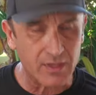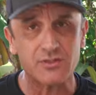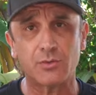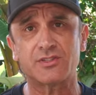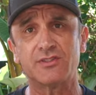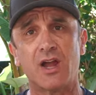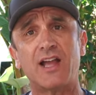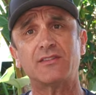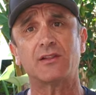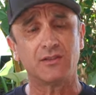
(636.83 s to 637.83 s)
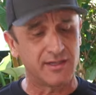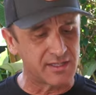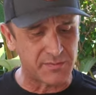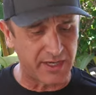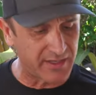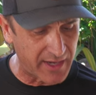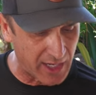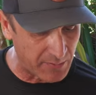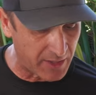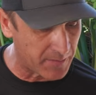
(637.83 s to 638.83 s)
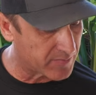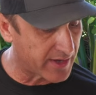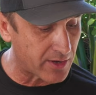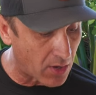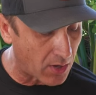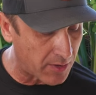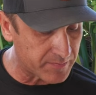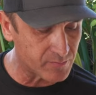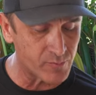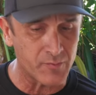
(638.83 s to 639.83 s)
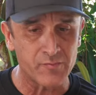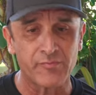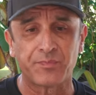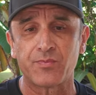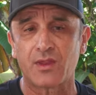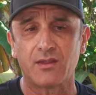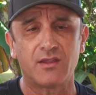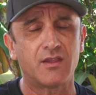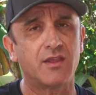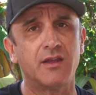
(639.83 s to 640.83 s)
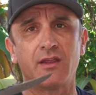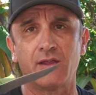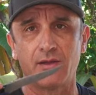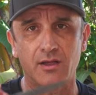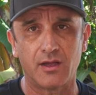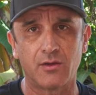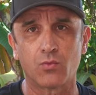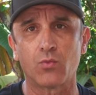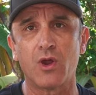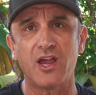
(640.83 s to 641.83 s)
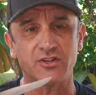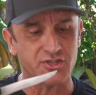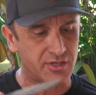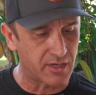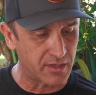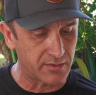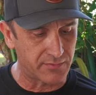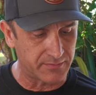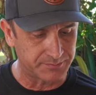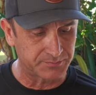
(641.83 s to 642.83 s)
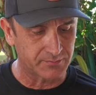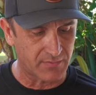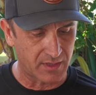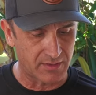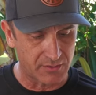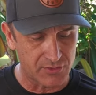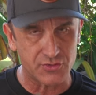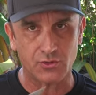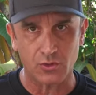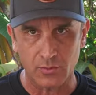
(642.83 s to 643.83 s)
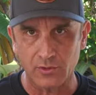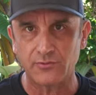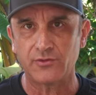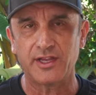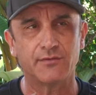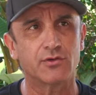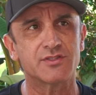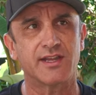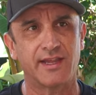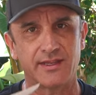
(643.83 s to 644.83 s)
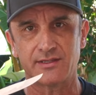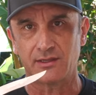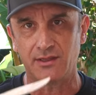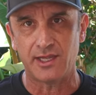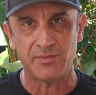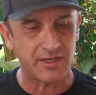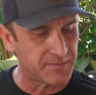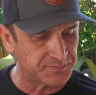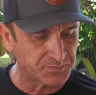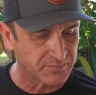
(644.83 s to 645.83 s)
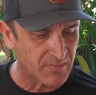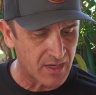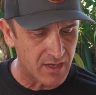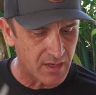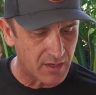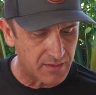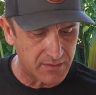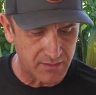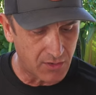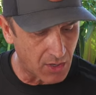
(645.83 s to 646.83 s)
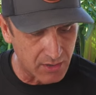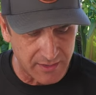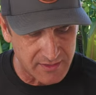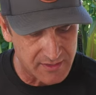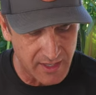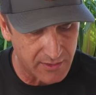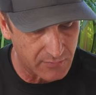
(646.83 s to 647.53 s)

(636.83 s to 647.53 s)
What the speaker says: So it's not the least bit gamey at all. Getting a rush of those herbal flavors and the lemon. Garlic is not